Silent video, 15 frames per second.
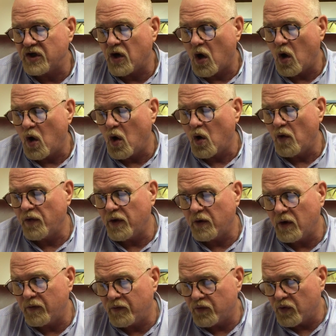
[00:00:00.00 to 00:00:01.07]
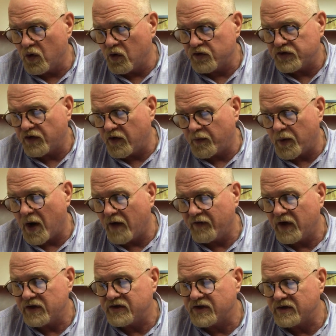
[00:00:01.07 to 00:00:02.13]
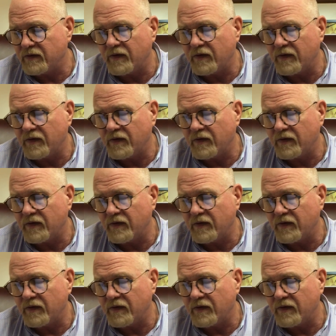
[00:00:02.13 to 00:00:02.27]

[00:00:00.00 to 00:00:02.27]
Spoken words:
and all the rulers of the provinces.